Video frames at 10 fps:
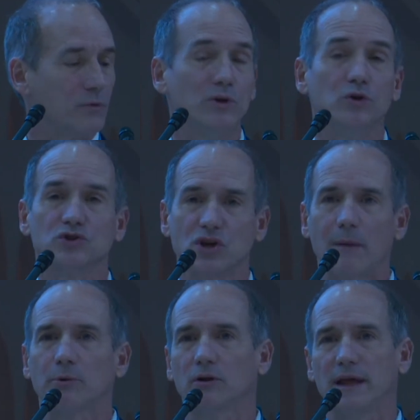We used
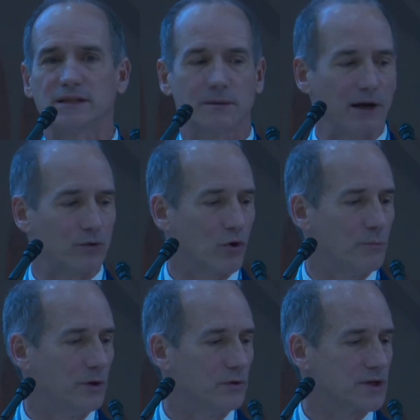topical
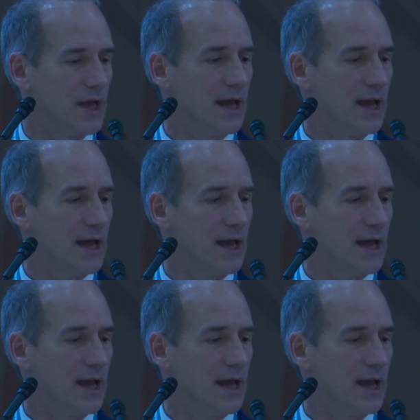antimicrobials